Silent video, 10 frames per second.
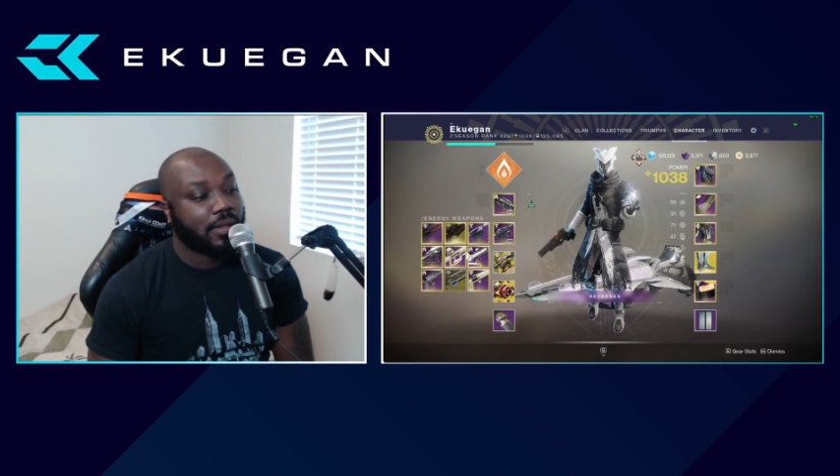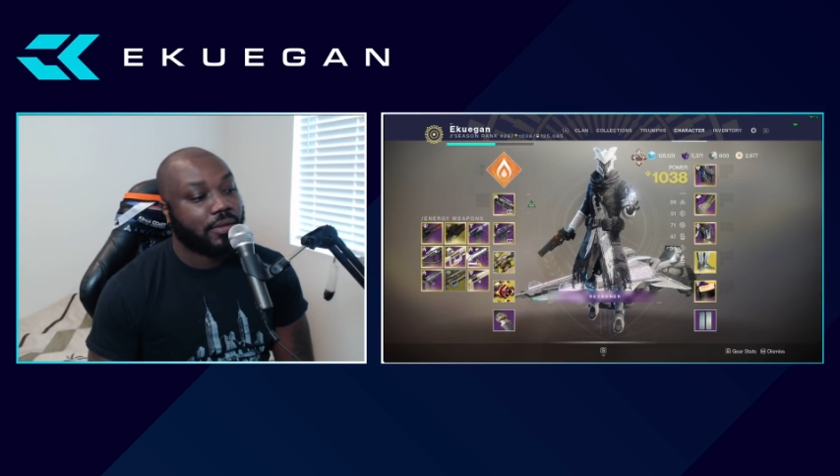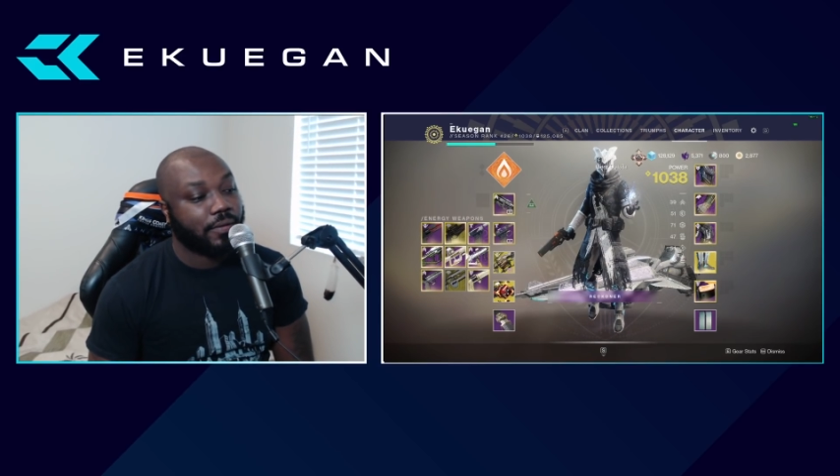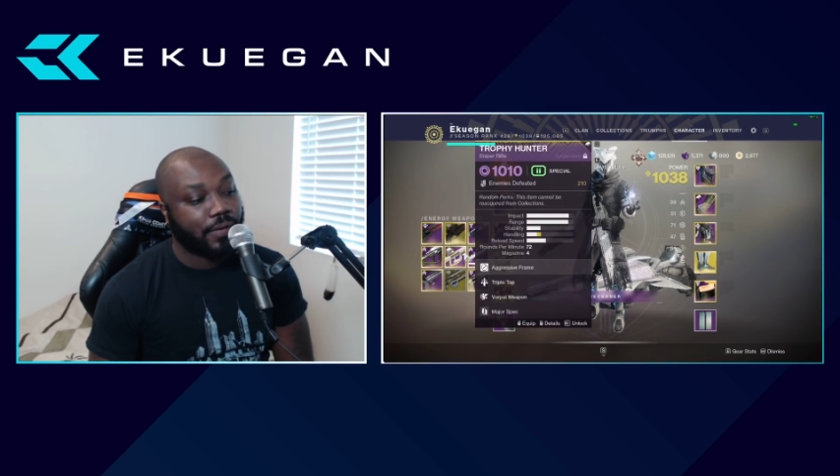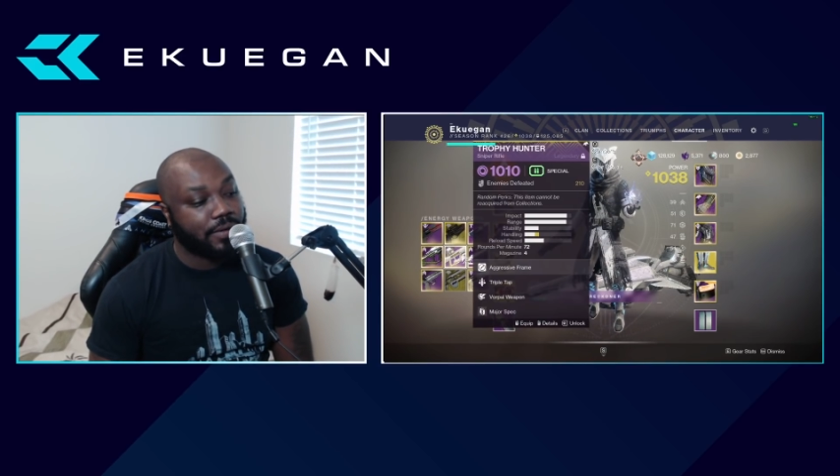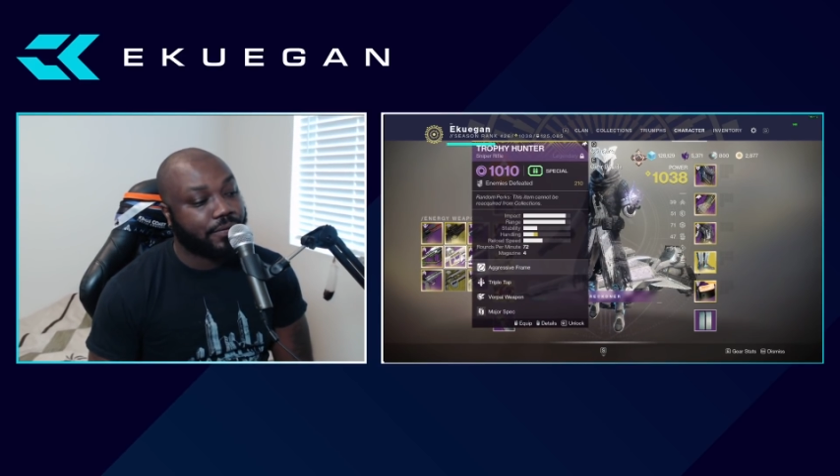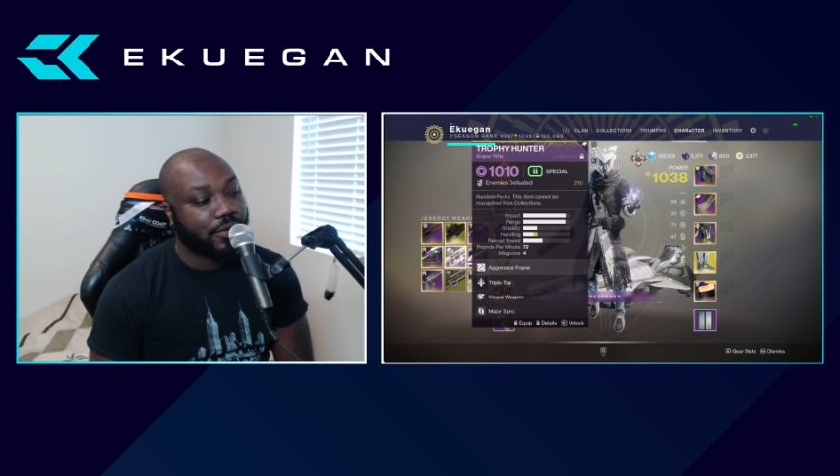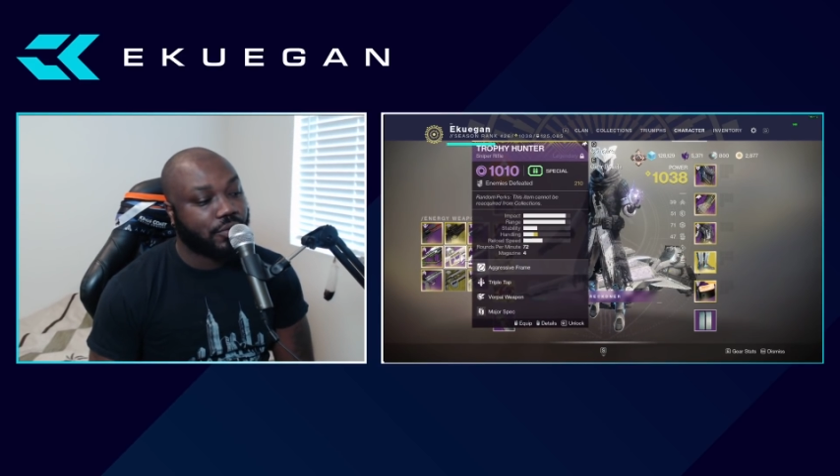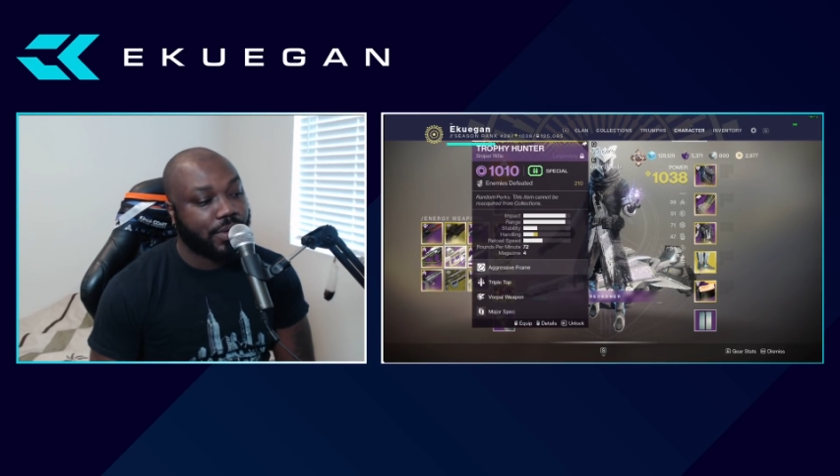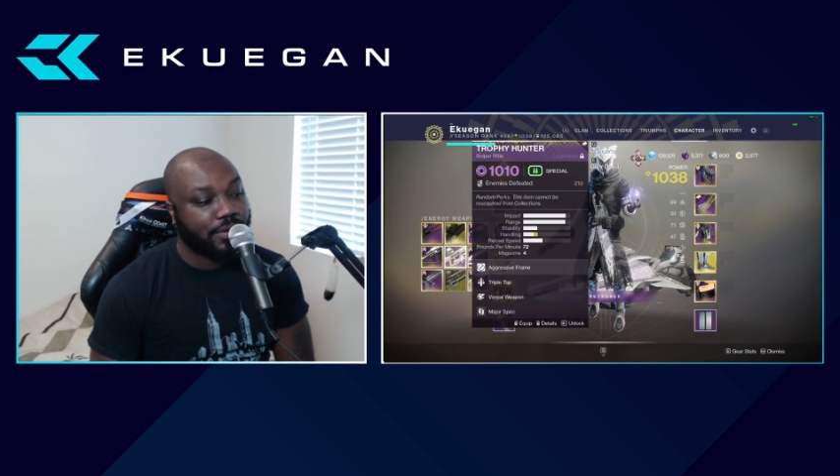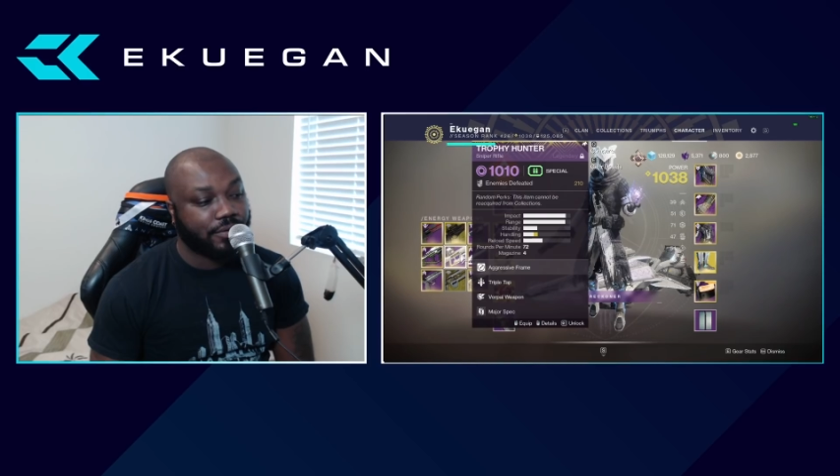The very first week of